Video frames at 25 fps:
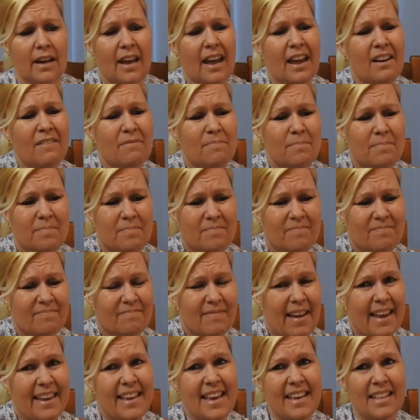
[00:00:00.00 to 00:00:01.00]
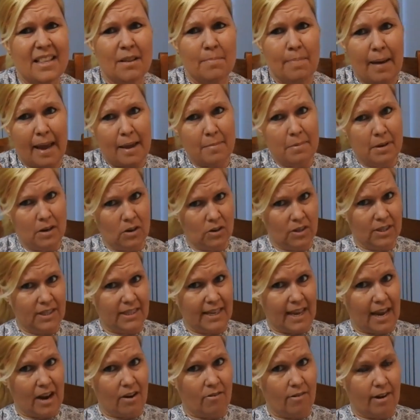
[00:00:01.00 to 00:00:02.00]
and making the baby look
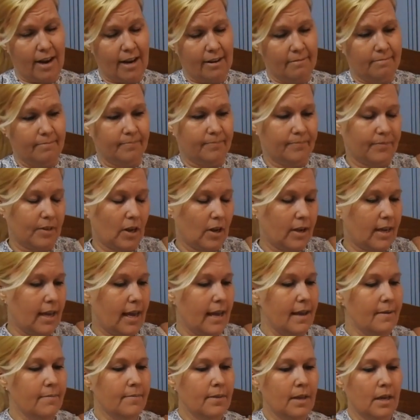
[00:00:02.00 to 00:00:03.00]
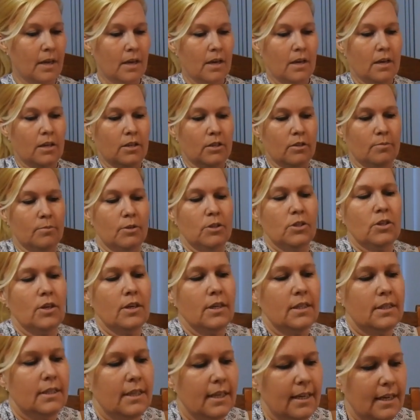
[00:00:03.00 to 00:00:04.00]
scary, okay? So I'm just
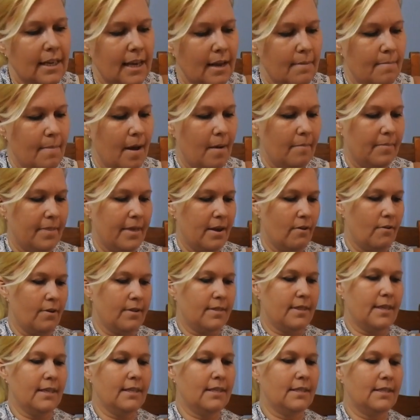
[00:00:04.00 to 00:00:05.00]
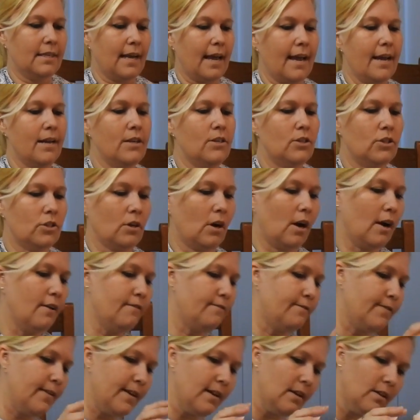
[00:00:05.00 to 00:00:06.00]
going to sit him up there at this stage. I
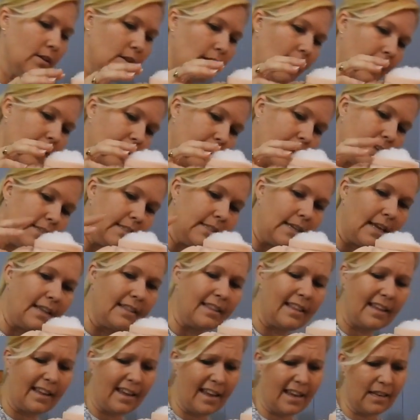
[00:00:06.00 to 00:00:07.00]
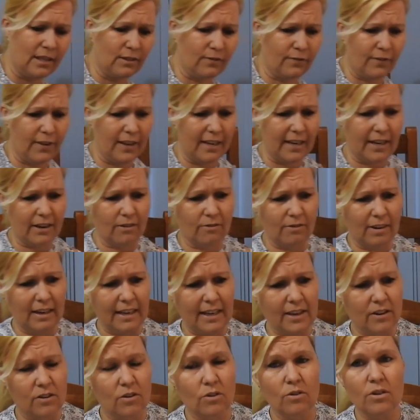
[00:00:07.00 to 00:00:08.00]
feel, like I said, that he's feeling
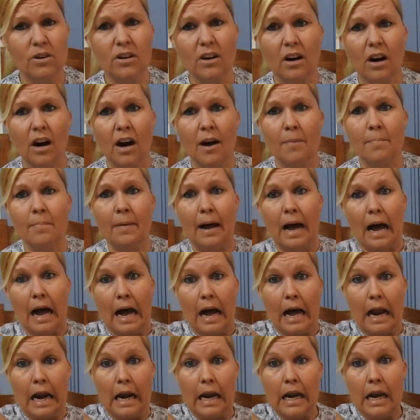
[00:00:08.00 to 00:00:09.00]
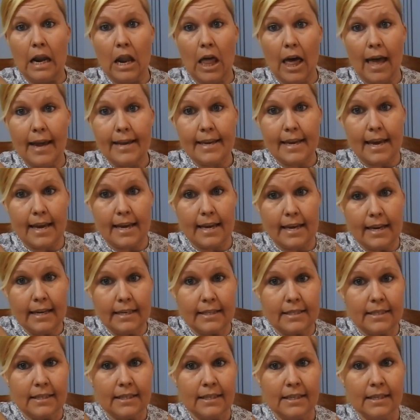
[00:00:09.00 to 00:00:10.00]
really good. I'm liking
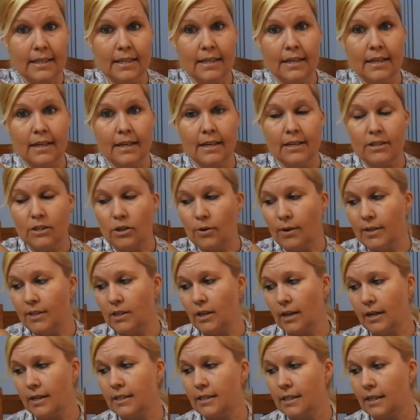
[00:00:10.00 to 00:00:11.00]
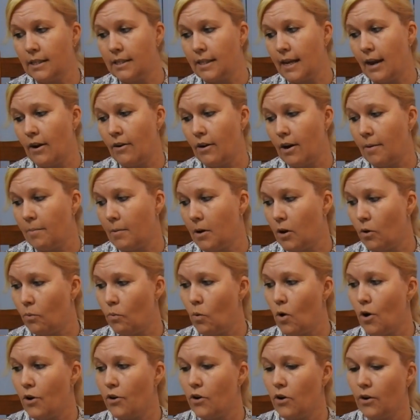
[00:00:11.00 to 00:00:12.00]
it. So he's going to sit there and I'm going
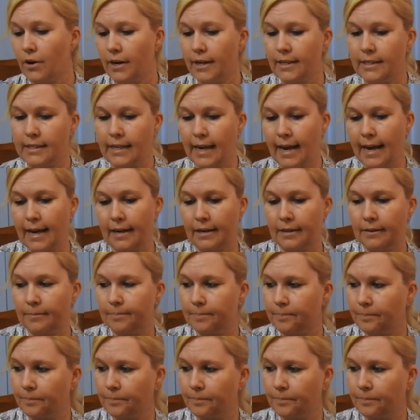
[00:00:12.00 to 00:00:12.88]
to work on his head.